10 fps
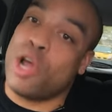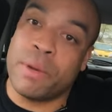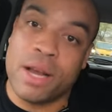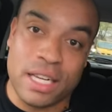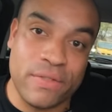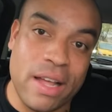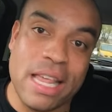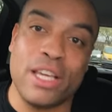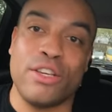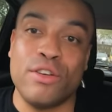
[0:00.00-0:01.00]
Hope you guys find
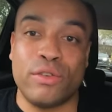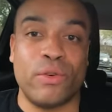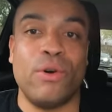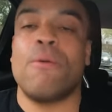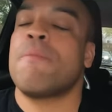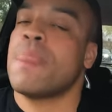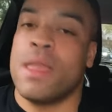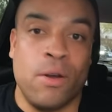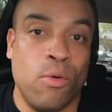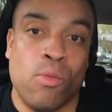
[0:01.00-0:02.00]
that useful.
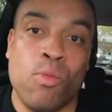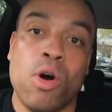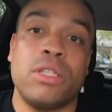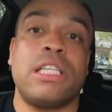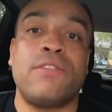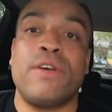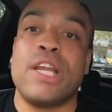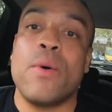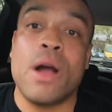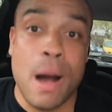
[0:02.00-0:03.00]
Watch this
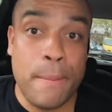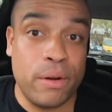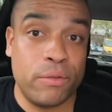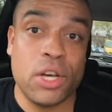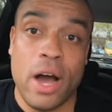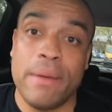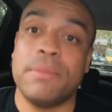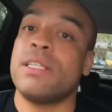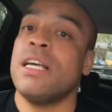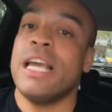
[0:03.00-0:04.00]
video a couple of
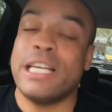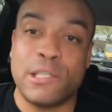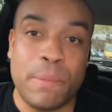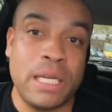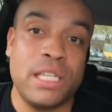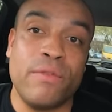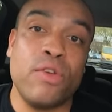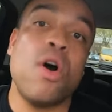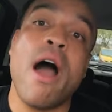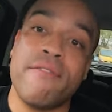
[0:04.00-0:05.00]
times, especially if
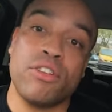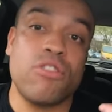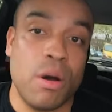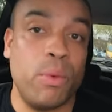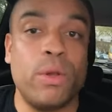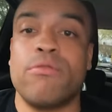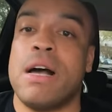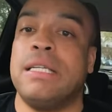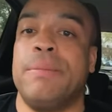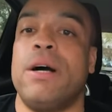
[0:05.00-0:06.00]
you're having trouble with
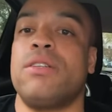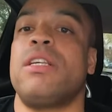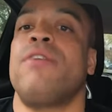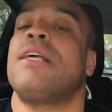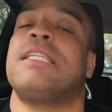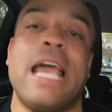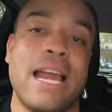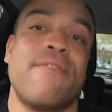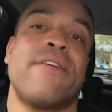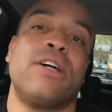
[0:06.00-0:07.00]
roundabouts. If there's
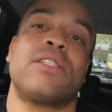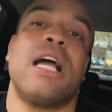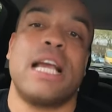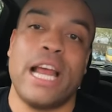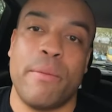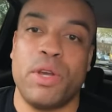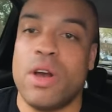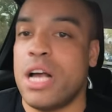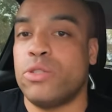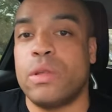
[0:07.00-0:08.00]
anything else that I can help you
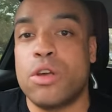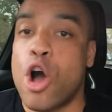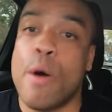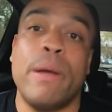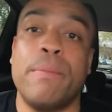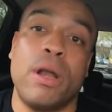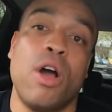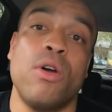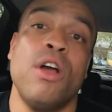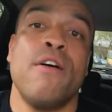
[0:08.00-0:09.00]
guys with, comment
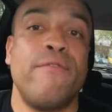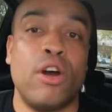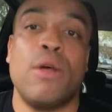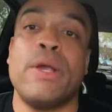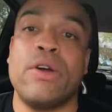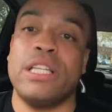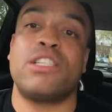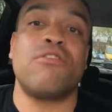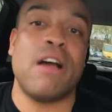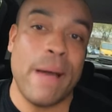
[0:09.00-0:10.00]
below. Follow me on
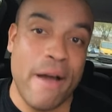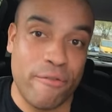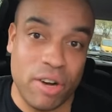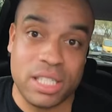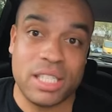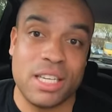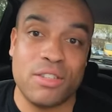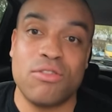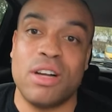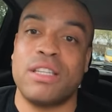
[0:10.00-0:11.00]
Instagram at Francis the
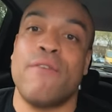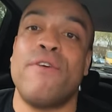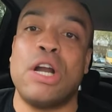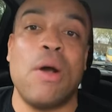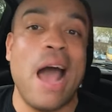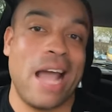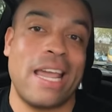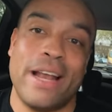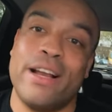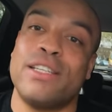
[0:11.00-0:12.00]
Instructor, follow at
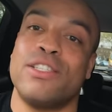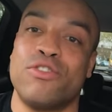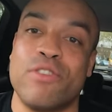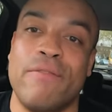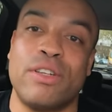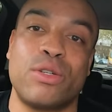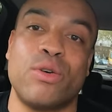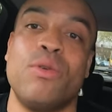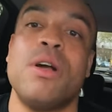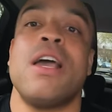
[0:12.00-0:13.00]
Get Licensed Driving
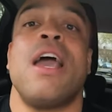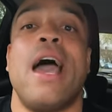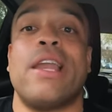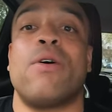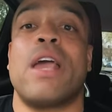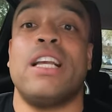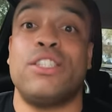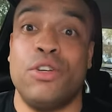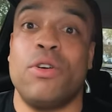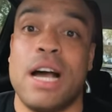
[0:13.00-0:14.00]
School, and I'll
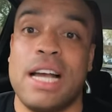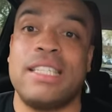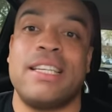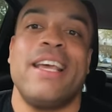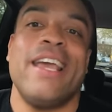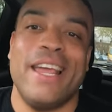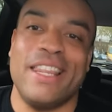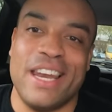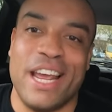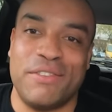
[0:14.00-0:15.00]
catch you guys
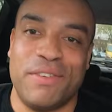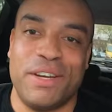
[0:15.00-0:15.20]
in the next